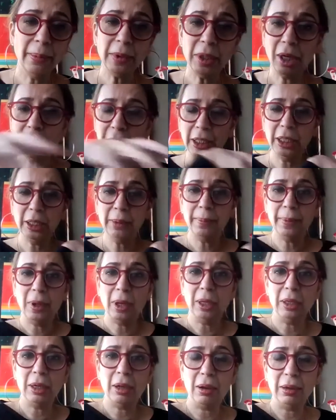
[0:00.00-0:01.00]
I'm talking
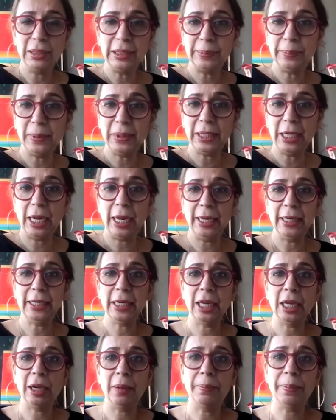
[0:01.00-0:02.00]
about
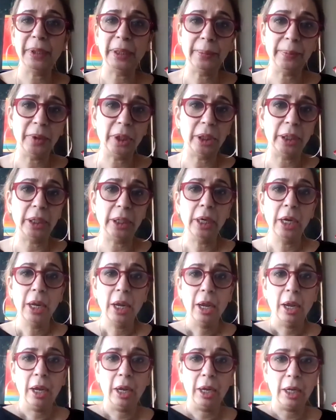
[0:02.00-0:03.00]
Spadina, Bremner,
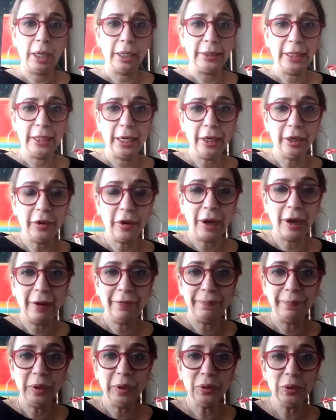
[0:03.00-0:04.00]
uh,
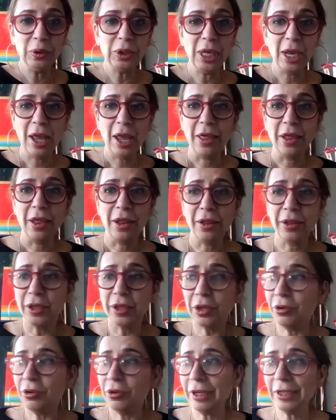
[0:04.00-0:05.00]
Telegram Mews.
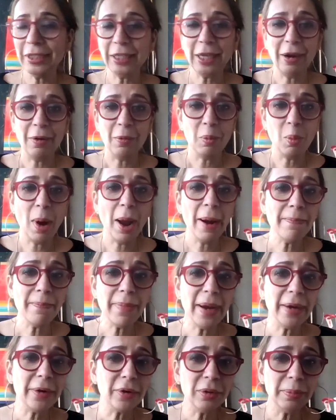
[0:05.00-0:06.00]
Units are one
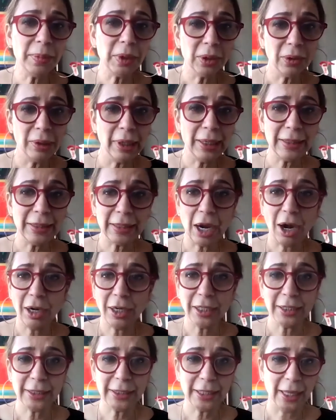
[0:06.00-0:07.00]
bedroom units
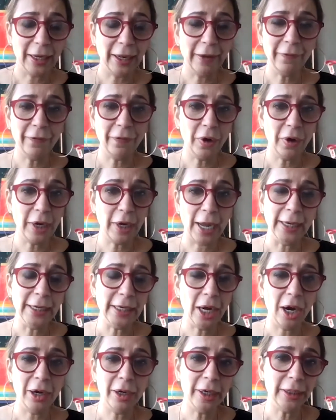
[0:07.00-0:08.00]
are selling for
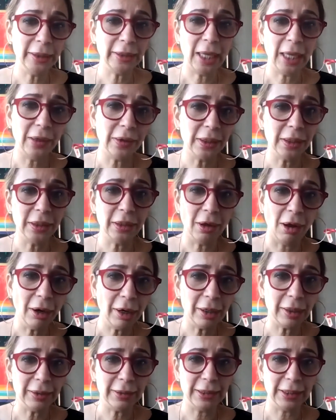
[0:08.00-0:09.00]
nine hundred thousand
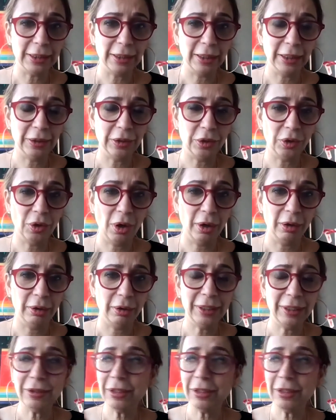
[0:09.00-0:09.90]
dollars in Toronto.